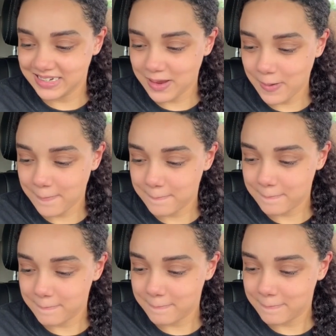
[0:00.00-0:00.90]

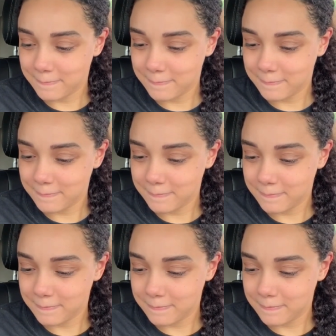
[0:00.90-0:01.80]

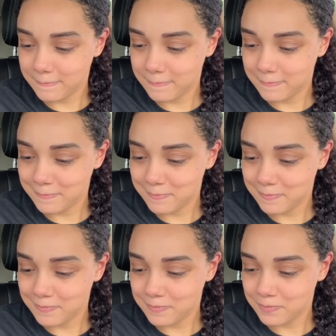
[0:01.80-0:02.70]

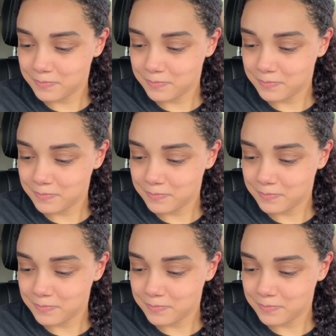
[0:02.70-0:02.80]
[no speech]